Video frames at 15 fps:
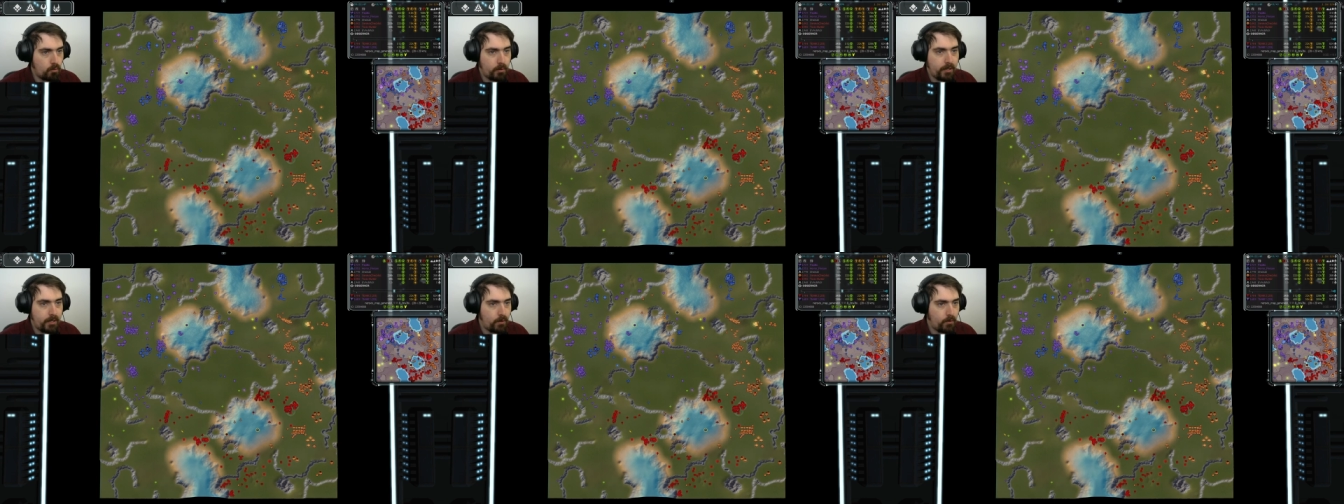
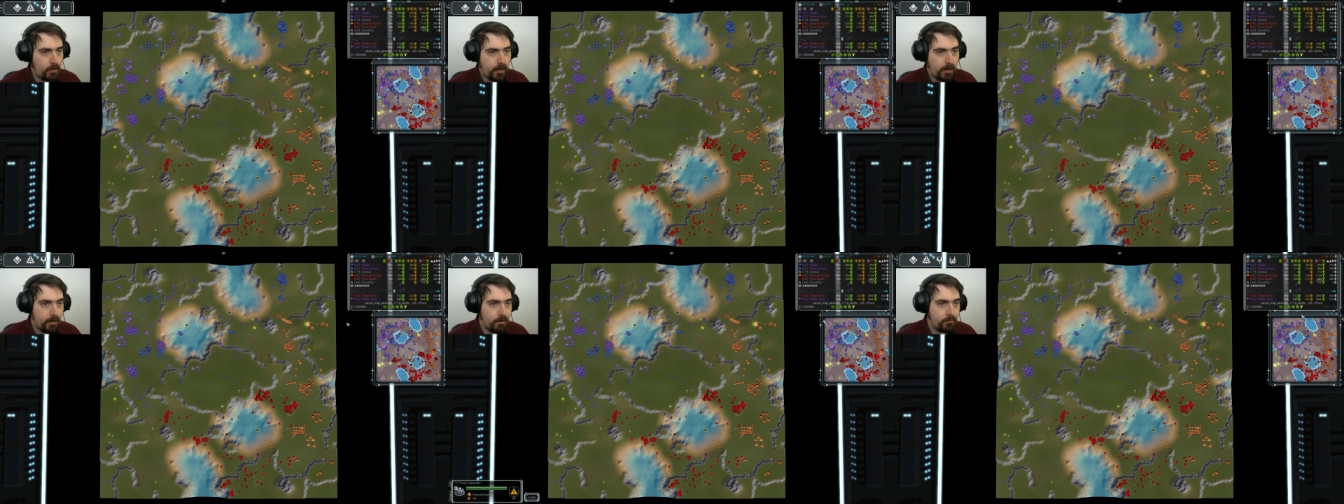we now
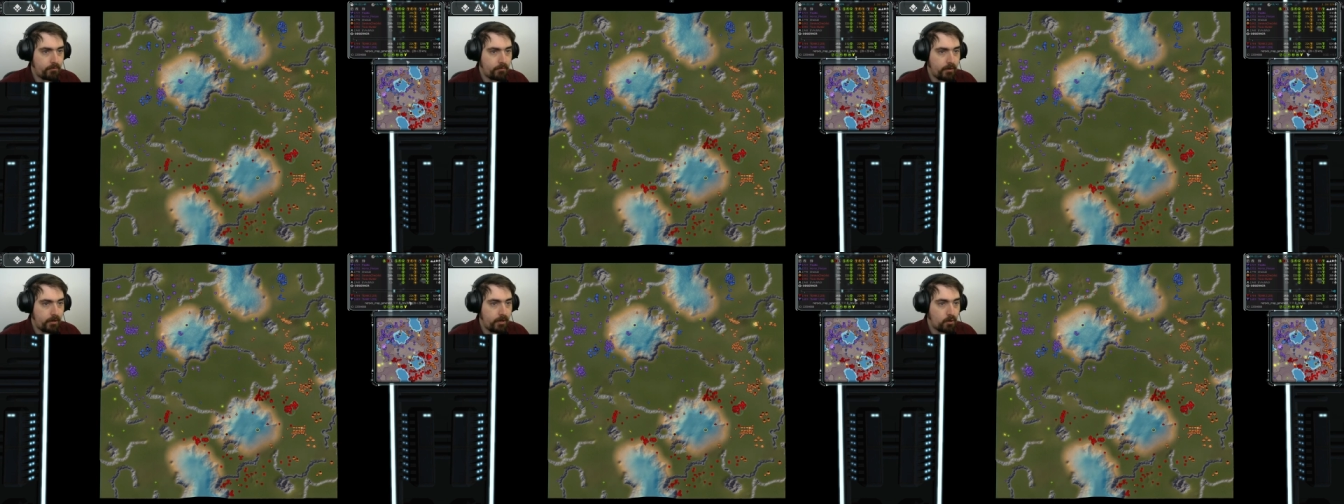
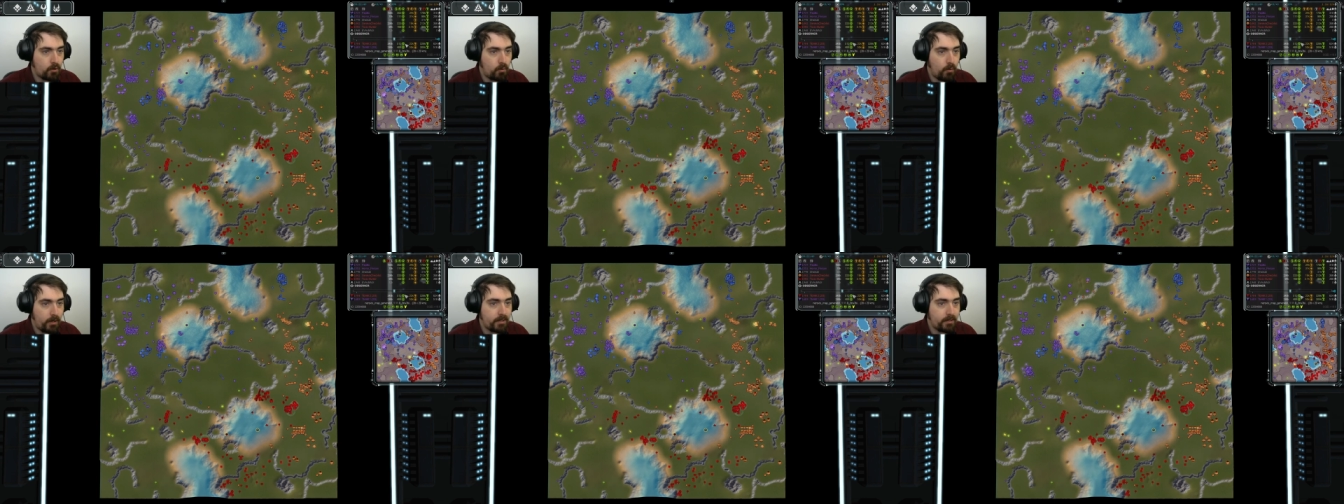have
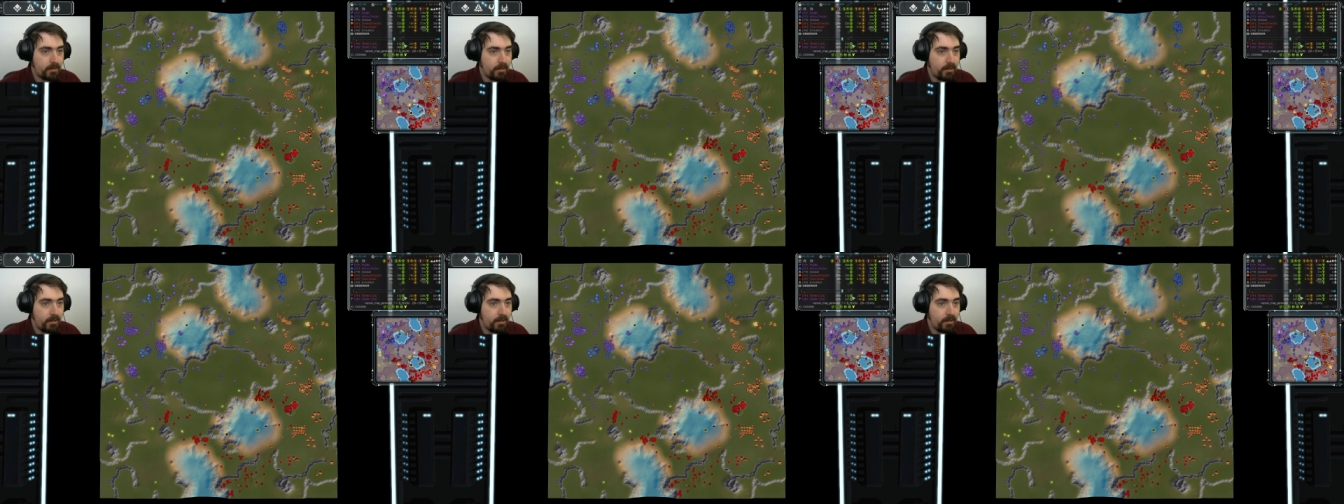quite
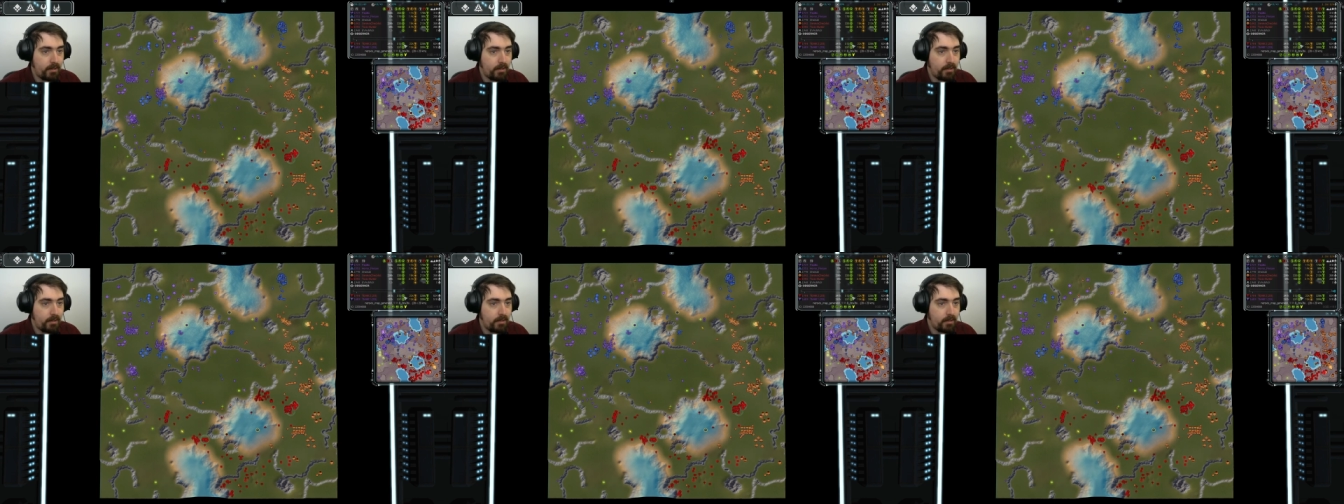
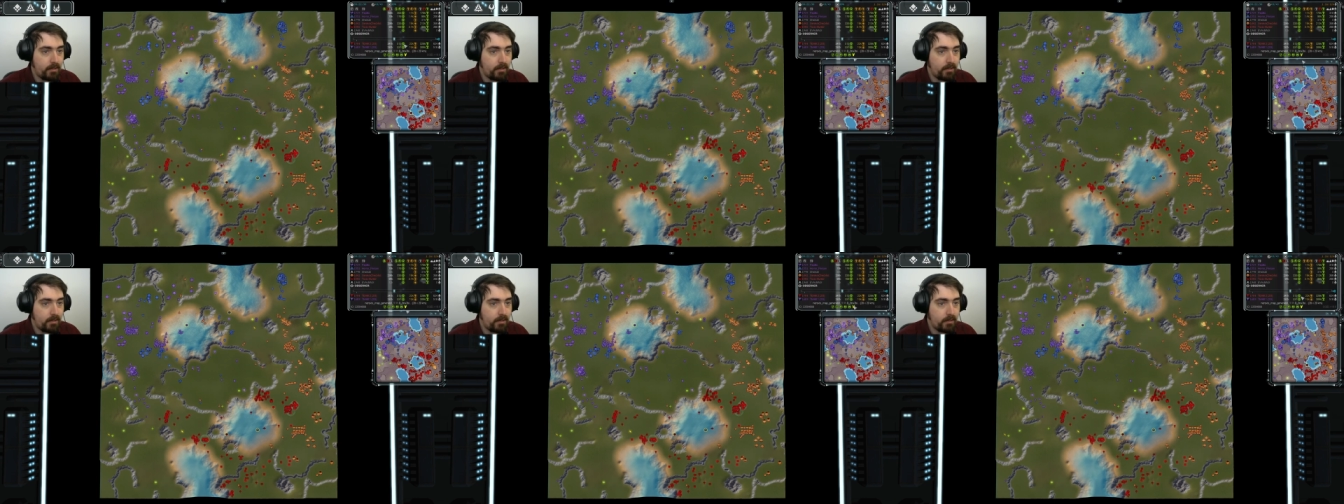a
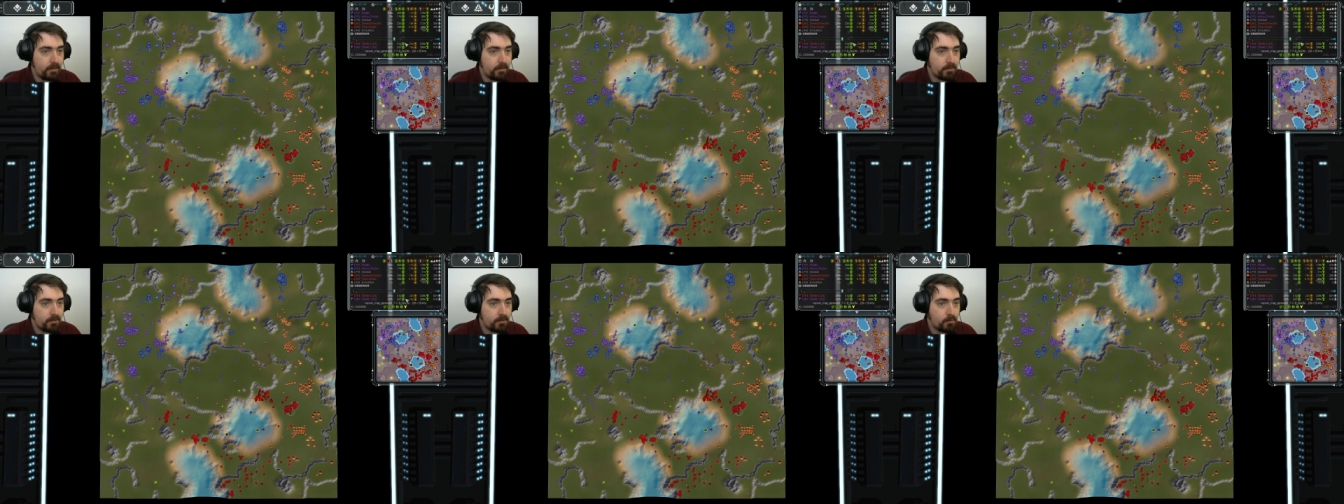
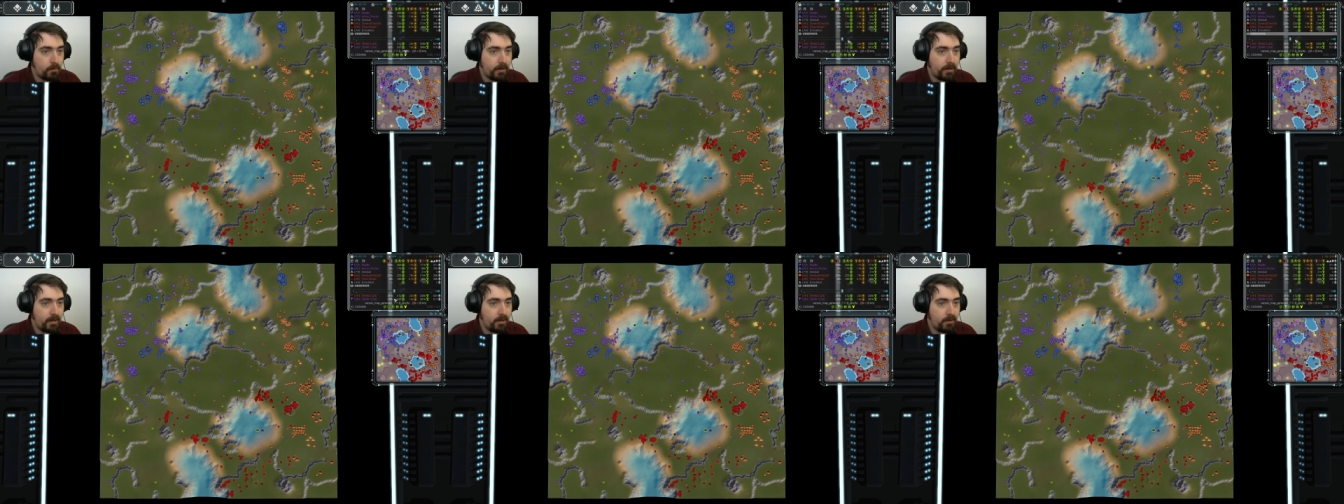
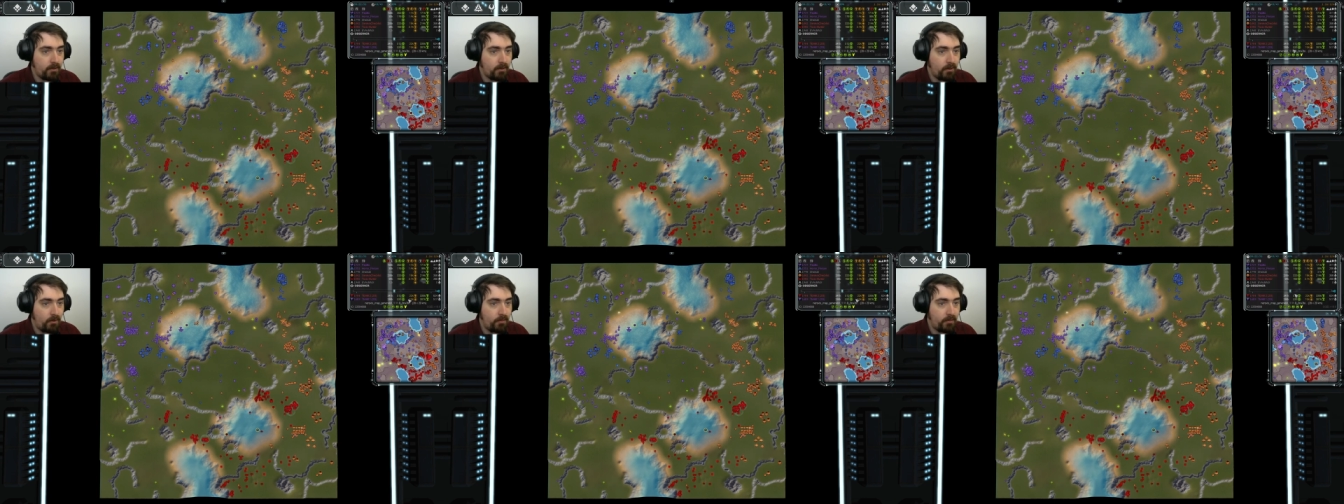swing
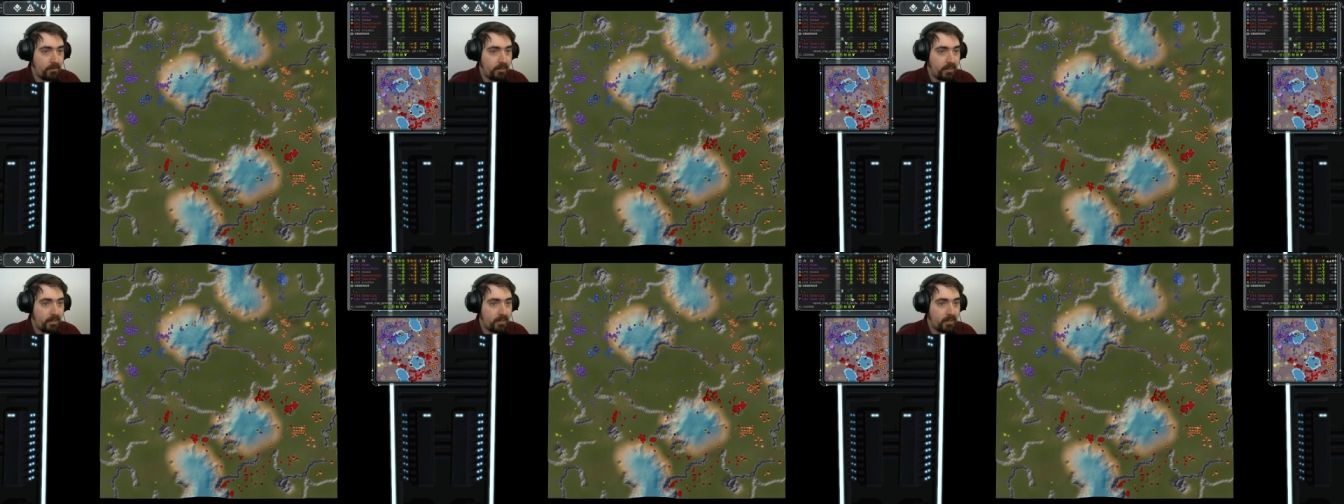on the
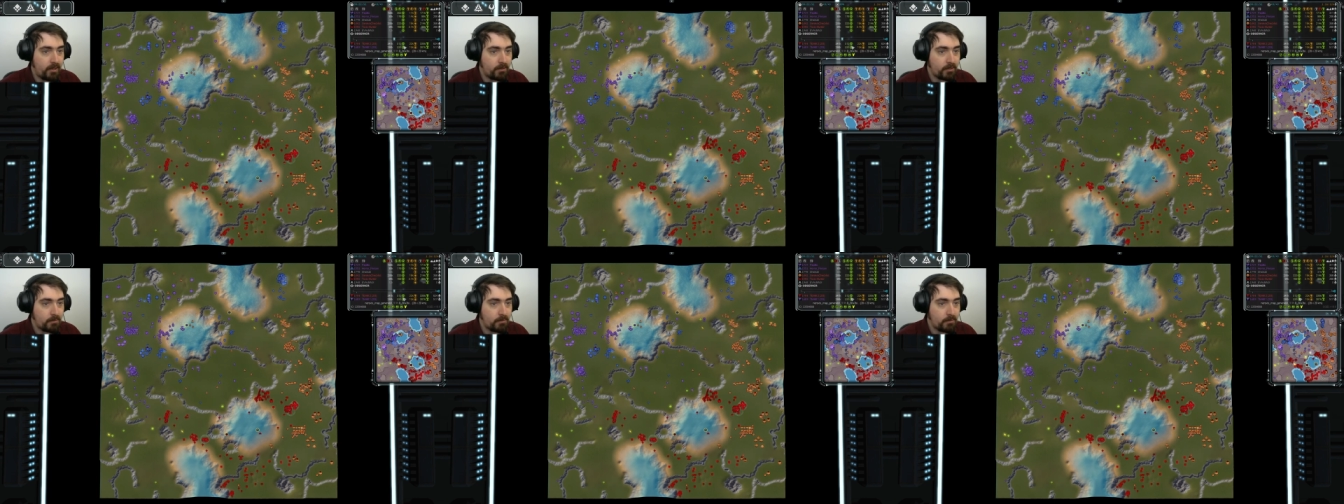Ecos.